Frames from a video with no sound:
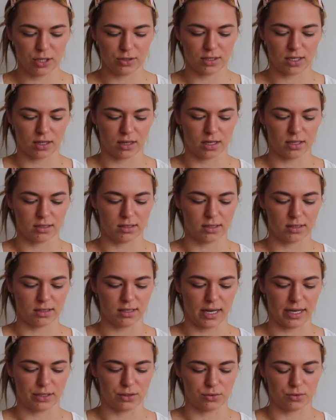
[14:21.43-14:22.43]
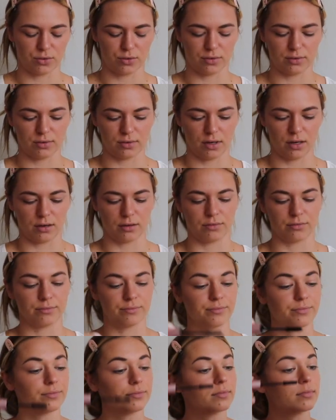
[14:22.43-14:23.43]
using this since high school, so...
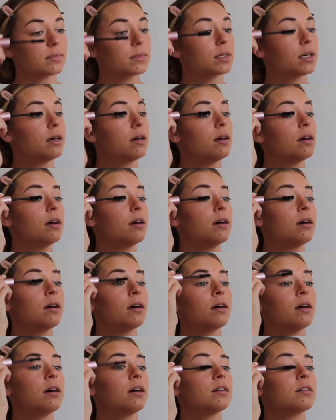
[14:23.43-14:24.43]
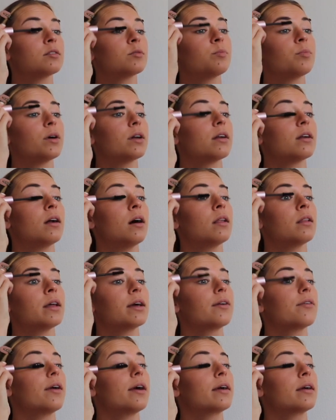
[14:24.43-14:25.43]
I just put it on
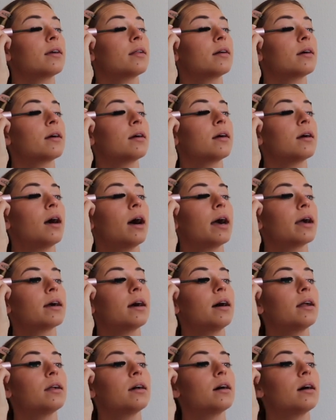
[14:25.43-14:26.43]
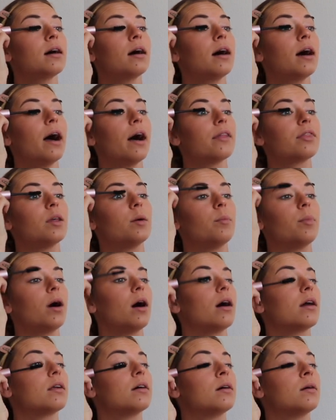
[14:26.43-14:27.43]
like regular. I kind of, at the
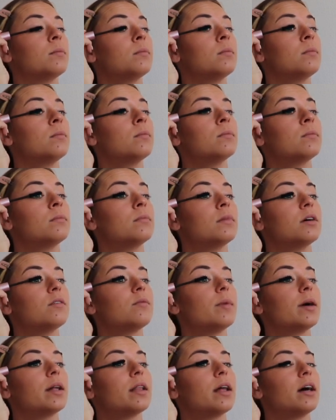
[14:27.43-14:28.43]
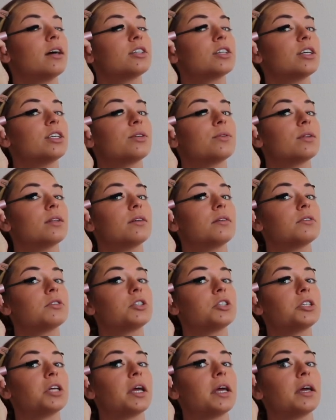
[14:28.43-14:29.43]
bottom of my lash, I do a little
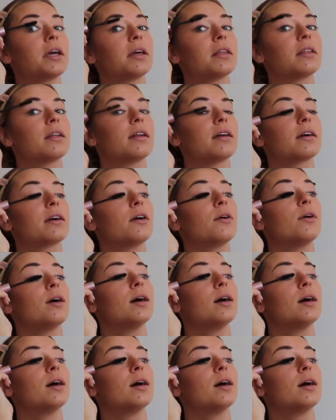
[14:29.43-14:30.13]
shake and then I go